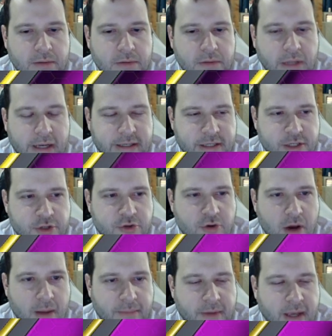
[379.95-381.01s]
I did
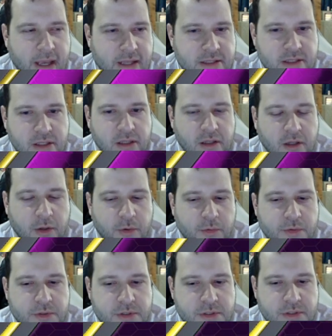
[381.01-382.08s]
drop the canceling
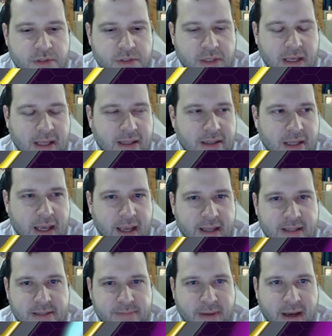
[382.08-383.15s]
clones to get the
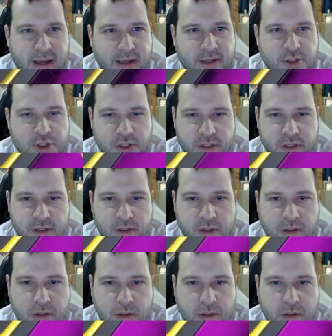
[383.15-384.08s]
hands package in here.